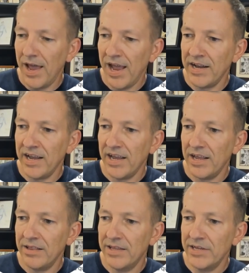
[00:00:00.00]
and
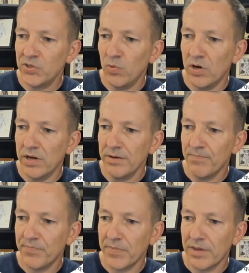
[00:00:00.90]
this one
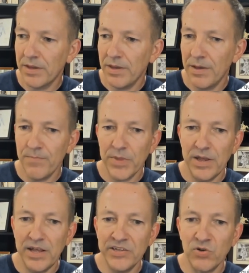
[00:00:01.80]

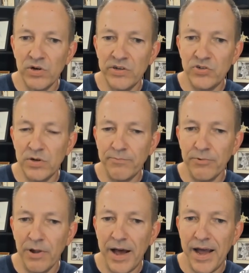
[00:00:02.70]
is going to
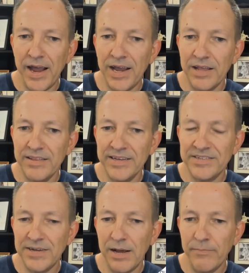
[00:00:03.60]
apply
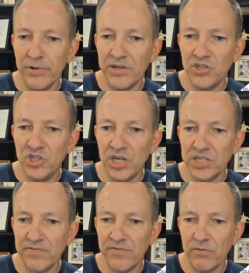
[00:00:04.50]
this template
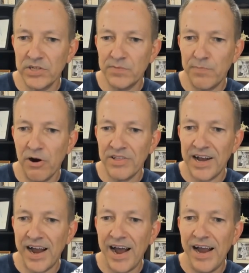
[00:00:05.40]
just for this part
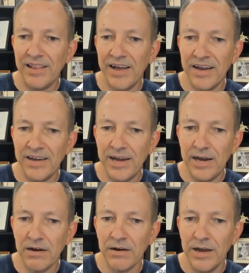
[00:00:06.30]
that I highlighted
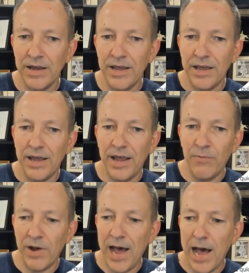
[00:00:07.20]
here.
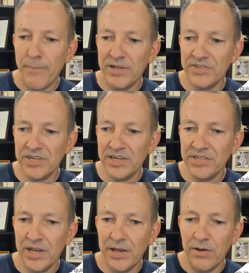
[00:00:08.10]
And what happens
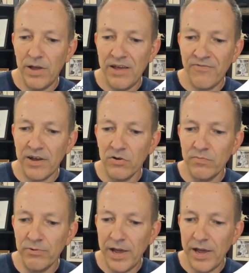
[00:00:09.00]
is if I go